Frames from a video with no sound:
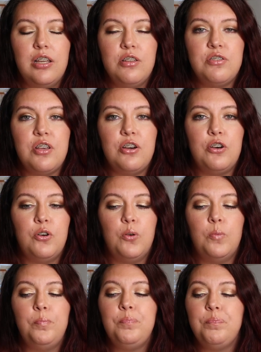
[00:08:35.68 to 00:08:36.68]

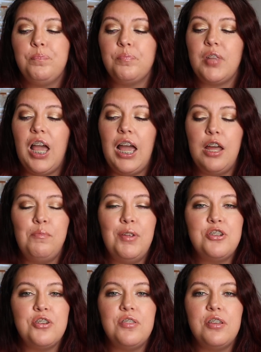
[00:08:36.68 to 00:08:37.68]
So I had mentioned